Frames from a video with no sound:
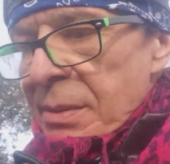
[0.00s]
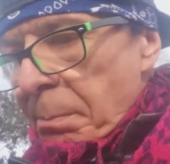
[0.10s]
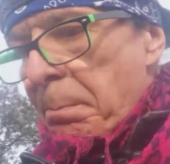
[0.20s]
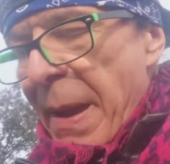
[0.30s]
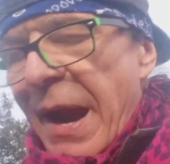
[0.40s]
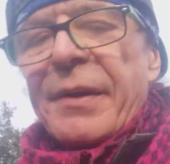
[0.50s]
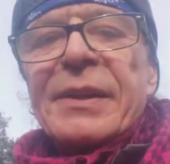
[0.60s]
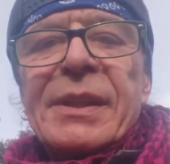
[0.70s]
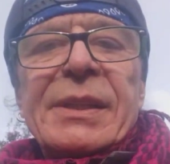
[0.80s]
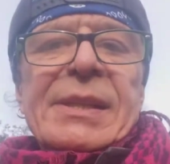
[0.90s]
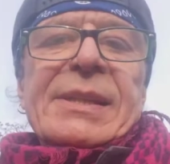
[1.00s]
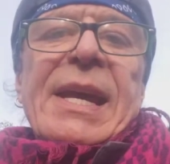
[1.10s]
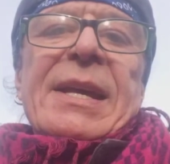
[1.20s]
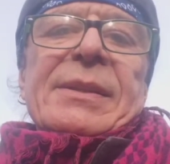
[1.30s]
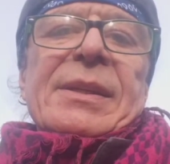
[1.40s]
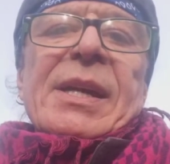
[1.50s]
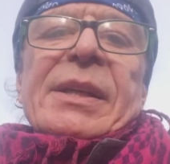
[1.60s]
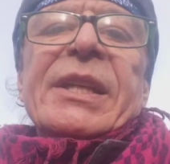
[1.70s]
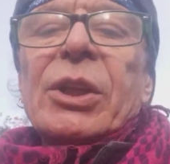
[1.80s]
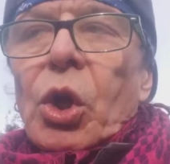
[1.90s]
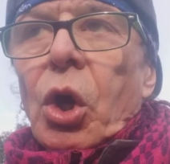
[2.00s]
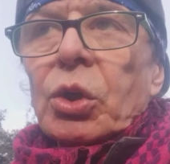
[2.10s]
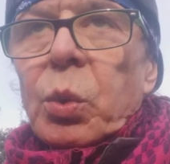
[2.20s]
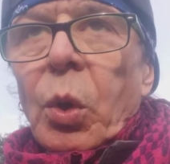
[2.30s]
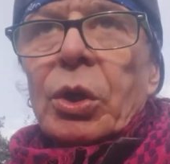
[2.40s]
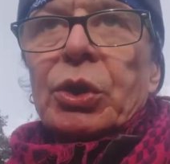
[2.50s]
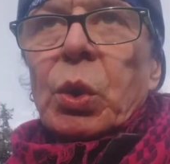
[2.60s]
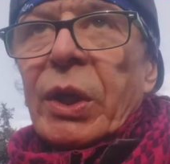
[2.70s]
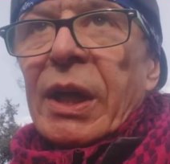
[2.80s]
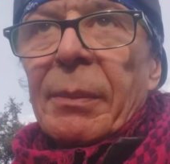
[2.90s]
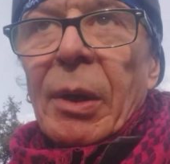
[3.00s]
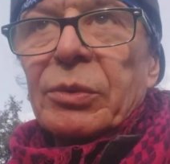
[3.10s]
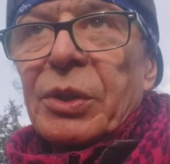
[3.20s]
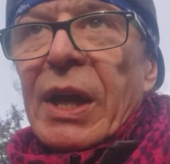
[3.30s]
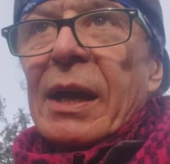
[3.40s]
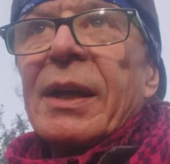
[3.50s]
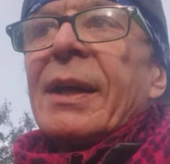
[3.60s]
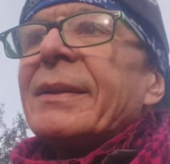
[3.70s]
buried in the sand. They don't want to hear about reality.